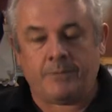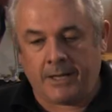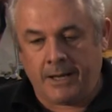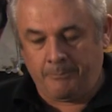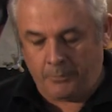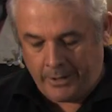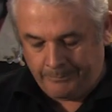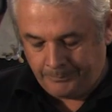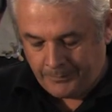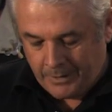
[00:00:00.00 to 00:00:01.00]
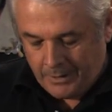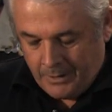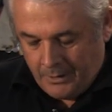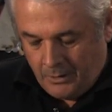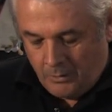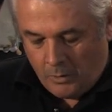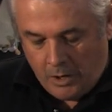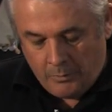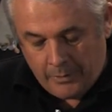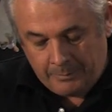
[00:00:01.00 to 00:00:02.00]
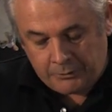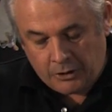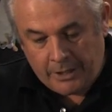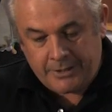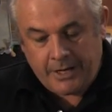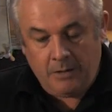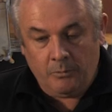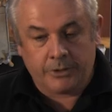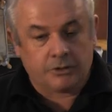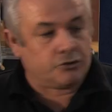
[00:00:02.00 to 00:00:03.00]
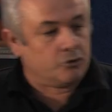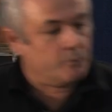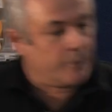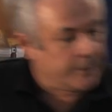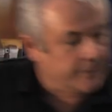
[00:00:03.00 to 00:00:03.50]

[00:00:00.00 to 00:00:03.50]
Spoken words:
that upright. While we're upside down, we can still bring